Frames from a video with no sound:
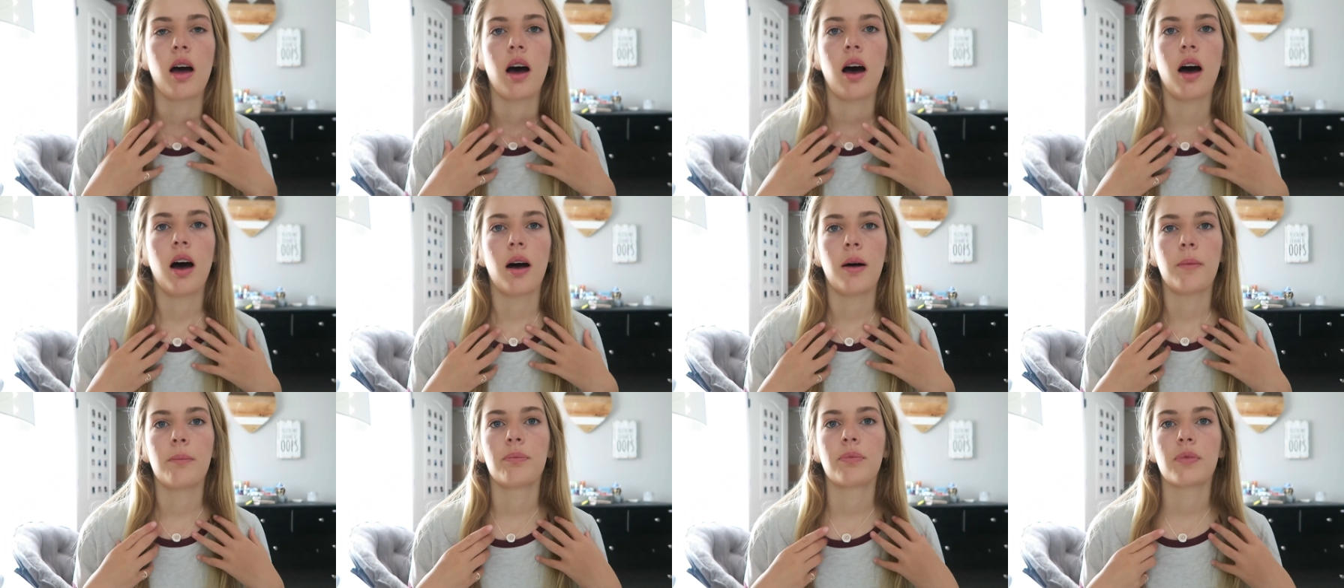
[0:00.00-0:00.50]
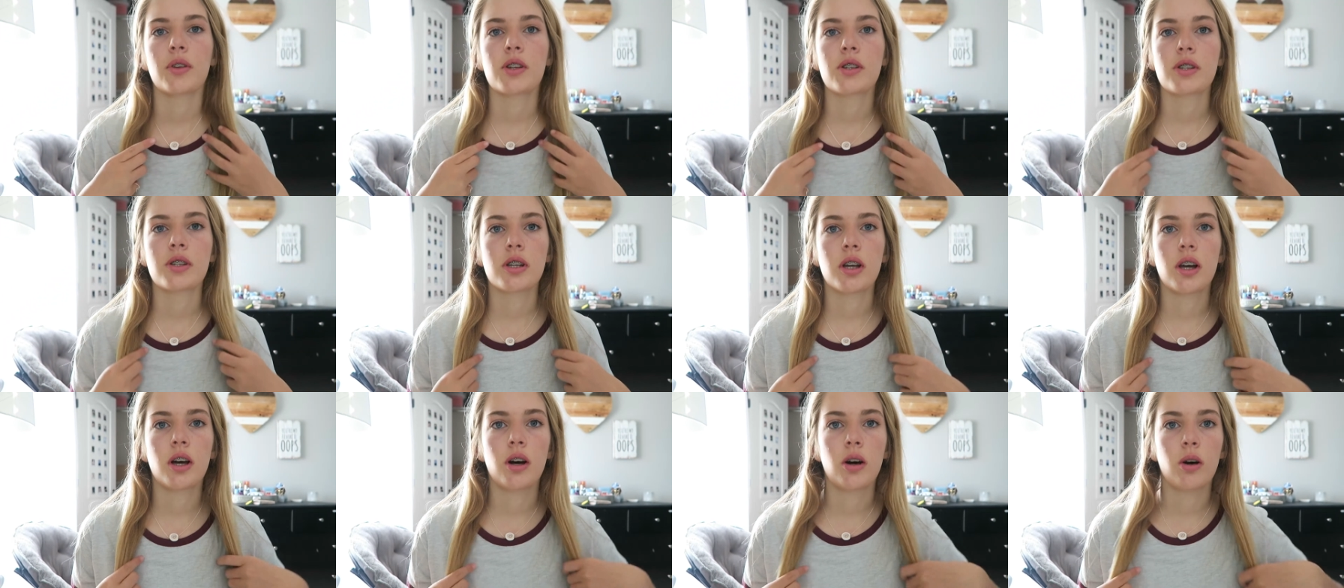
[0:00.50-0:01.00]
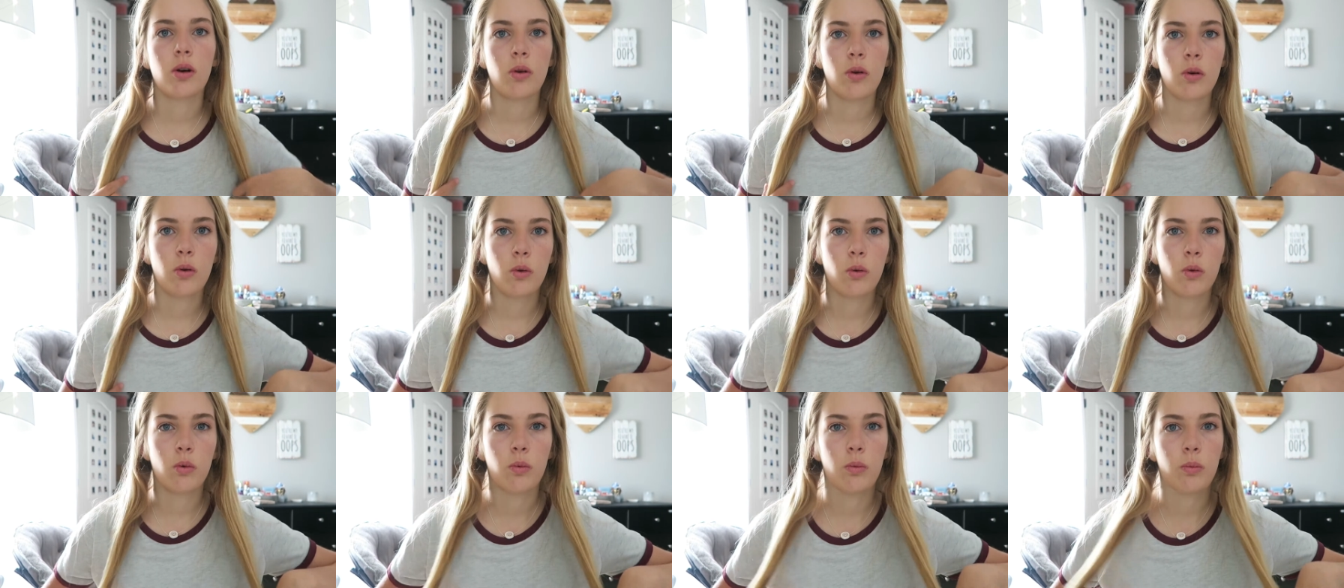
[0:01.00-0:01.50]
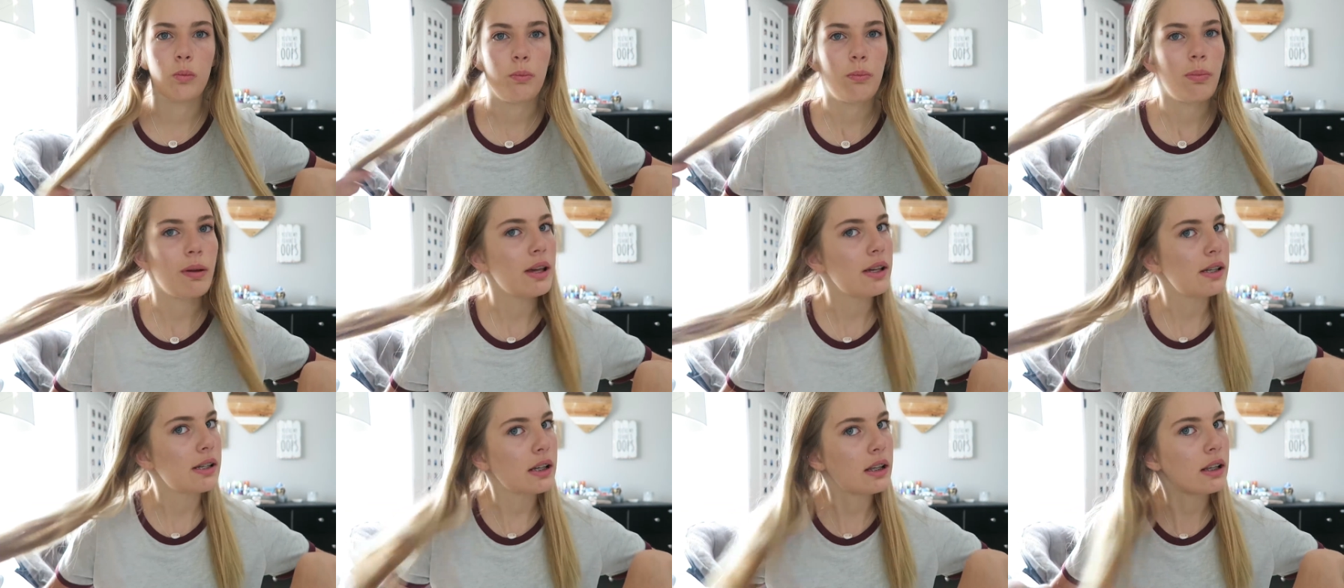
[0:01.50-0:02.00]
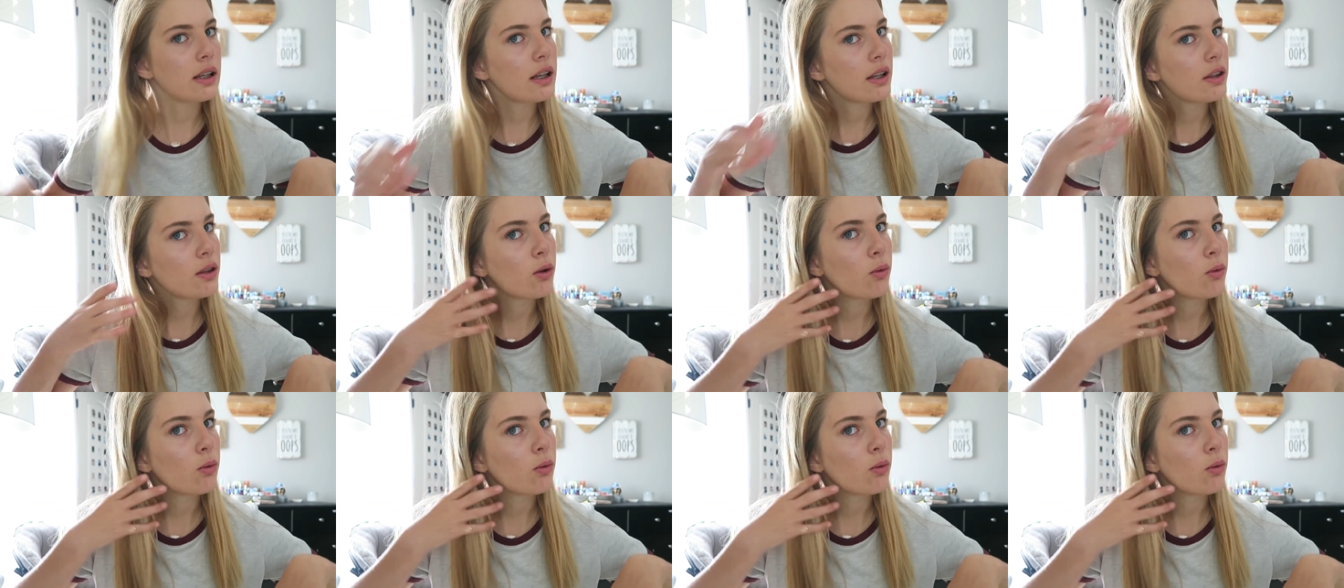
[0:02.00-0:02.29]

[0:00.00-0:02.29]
Um, so basically